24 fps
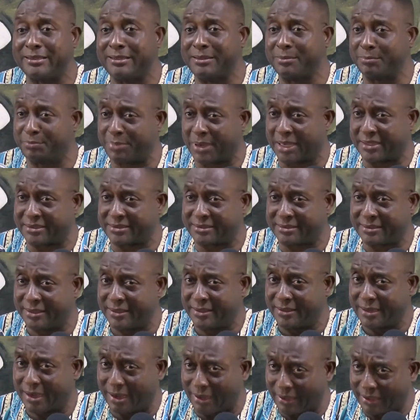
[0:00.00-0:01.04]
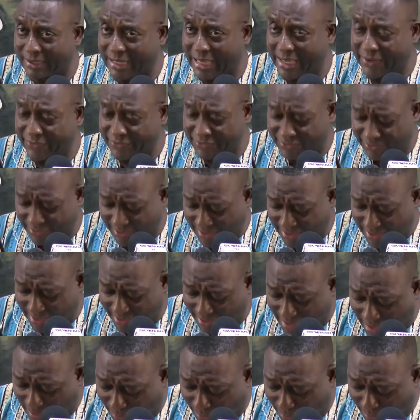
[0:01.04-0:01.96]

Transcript: impacts our lives and our